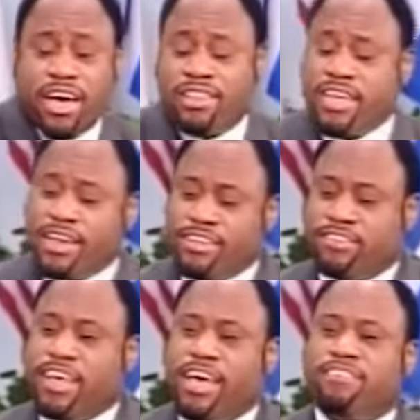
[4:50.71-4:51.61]
And then he
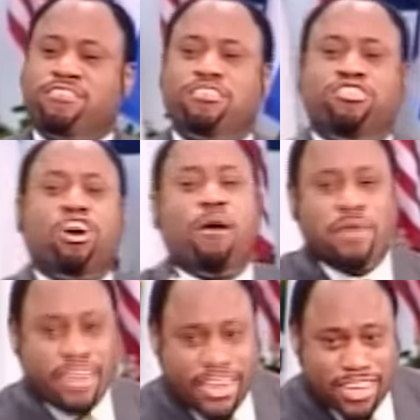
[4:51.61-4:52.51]
says,
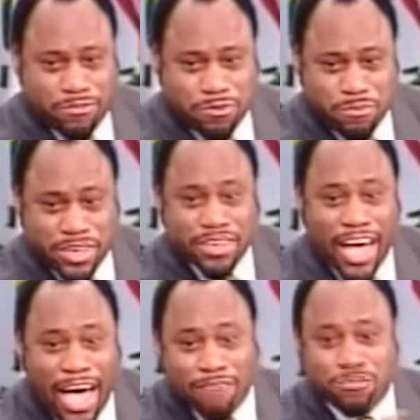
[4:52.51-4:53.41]
dominate that for me.
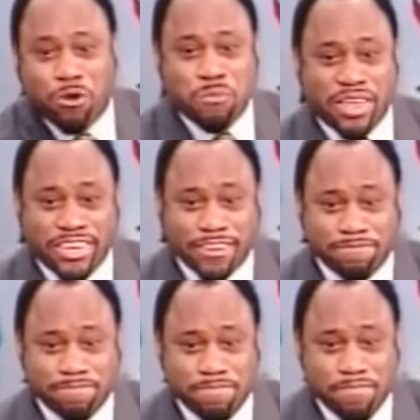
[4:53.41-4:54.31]
Have dominion.